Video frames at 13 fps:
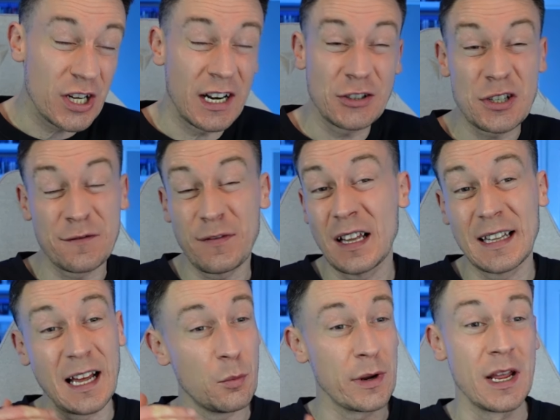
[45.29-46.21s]
And I just felt
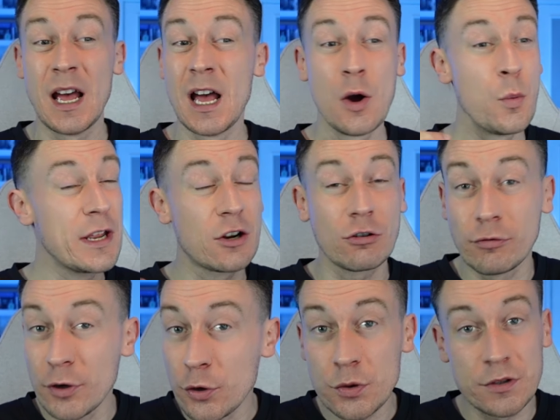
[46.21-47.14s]
like we
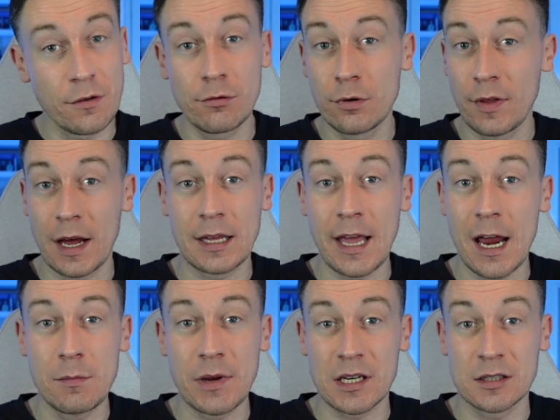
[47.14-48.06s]
cruised through that
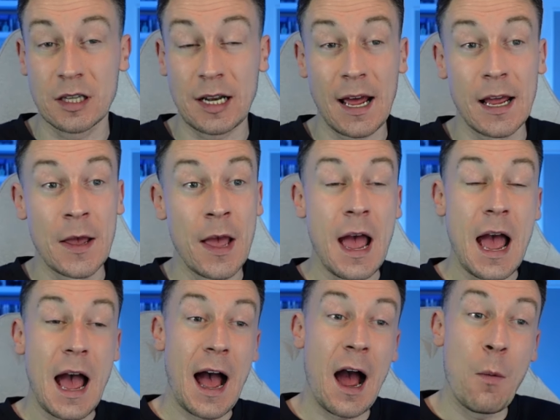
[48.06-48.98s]
game yesterday
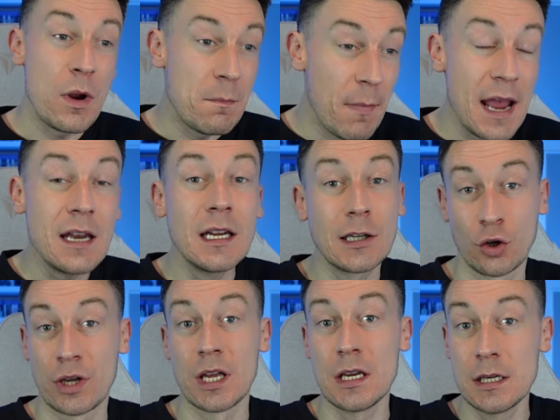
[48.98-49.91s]
and we made it
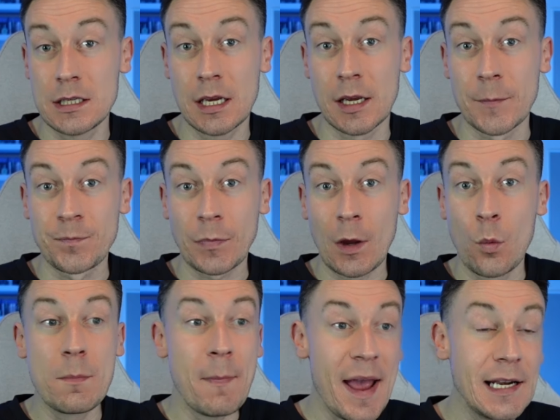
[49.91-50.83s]
look easy.
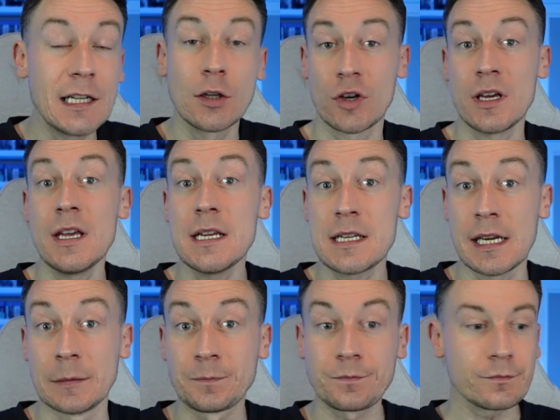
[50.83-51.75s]
We made it look easy.